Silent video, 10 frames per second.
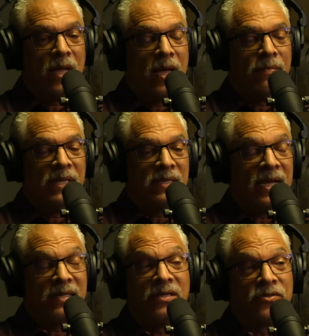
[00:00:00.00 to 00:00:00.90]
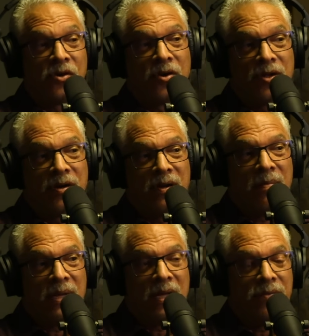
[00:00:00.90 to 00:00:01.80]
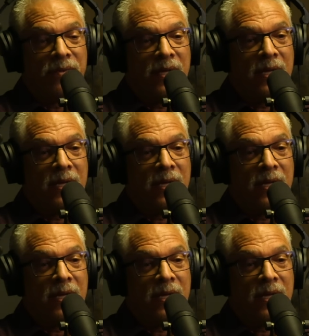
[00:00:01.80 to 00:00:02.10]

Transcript: I meant to ask this earlier about,